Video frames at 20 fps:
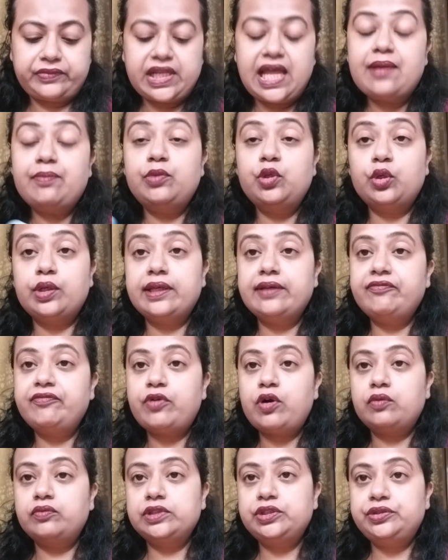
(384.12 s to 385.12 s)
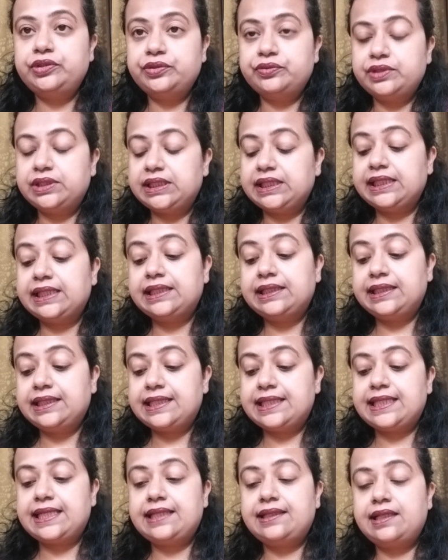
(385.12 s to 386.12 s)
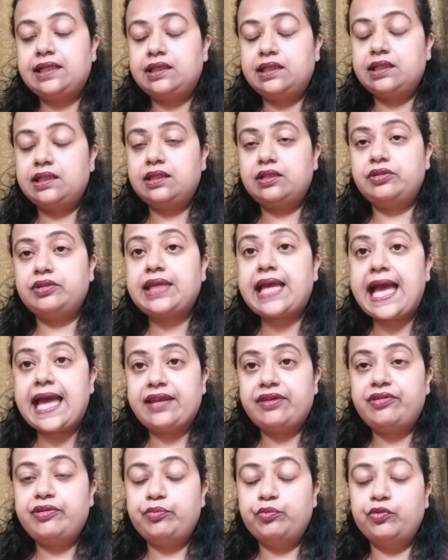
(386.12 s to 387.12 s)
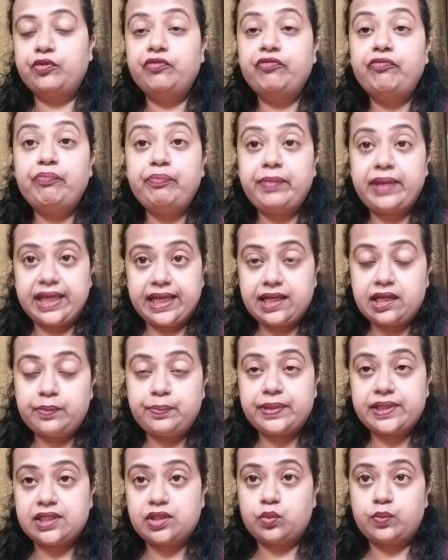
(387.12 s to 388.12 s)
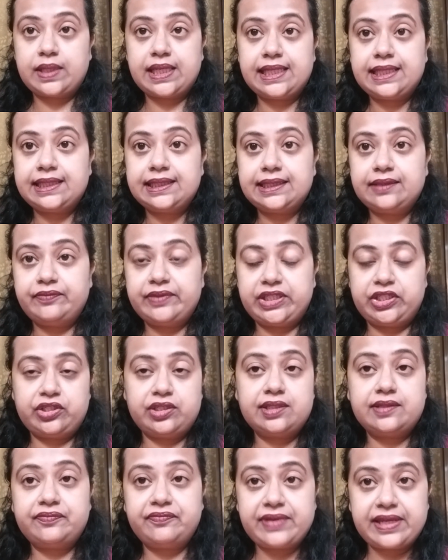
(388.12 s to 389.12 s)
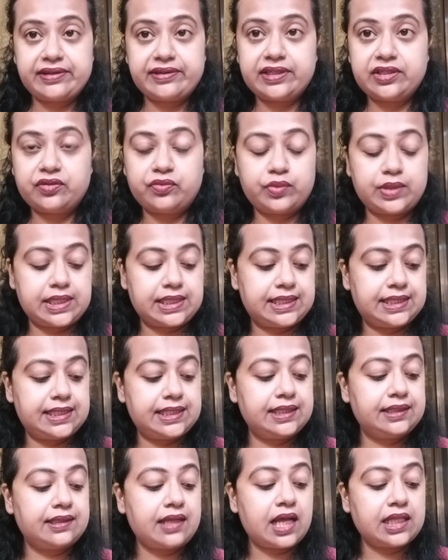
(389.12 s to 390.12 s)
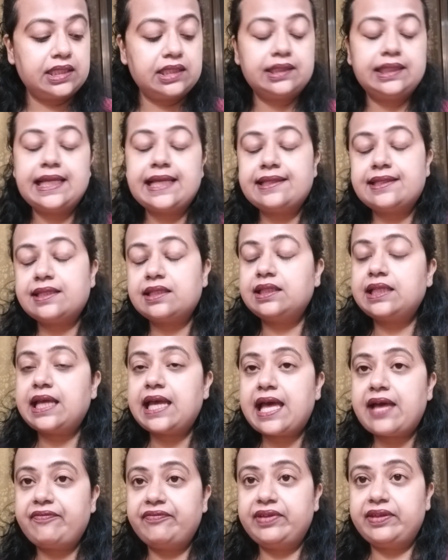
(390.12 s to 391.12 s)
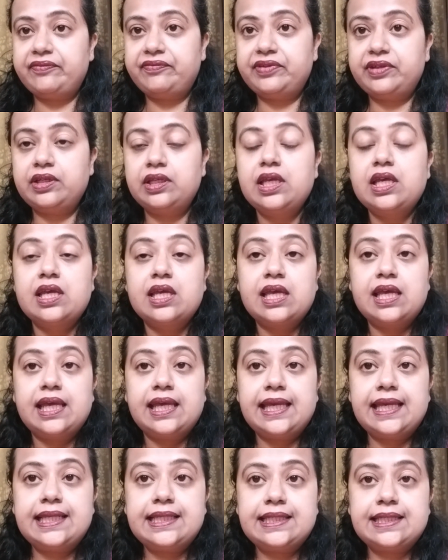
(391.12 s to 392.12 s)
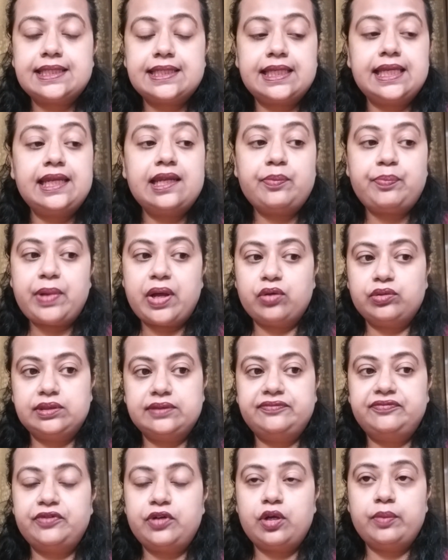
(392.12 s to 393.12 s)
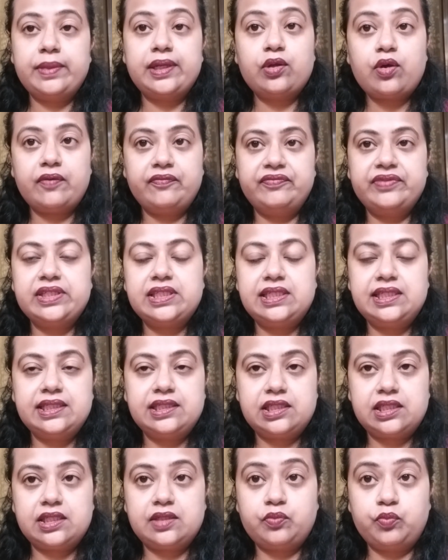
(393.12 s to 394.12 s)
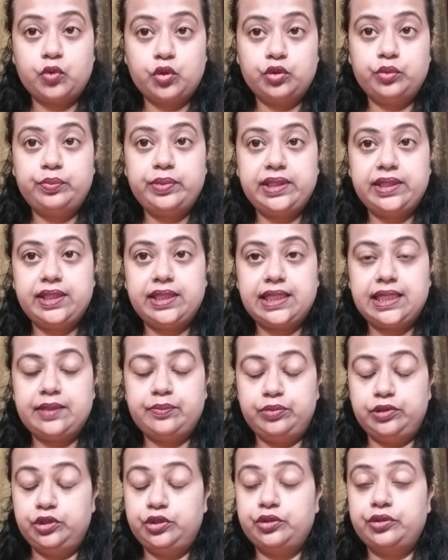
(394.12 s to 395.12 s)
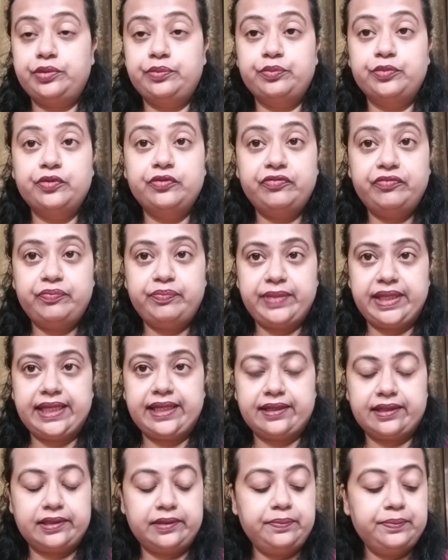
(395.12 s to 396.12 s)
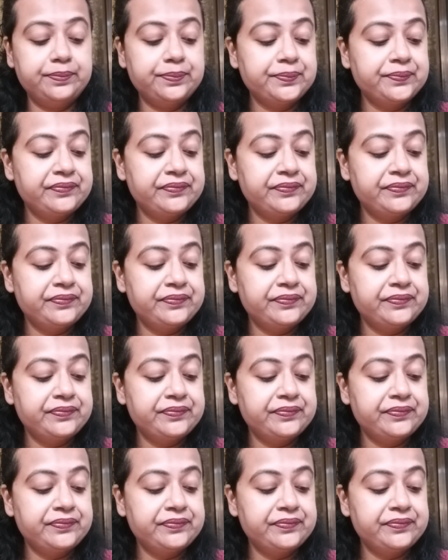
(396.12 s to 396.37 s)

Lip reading: I'm looking forward to using it. They say that it can remove makeup as well, which is very interesting. The other cleanser they have given is in a powder form, and obviously it won't be able to remove makeup.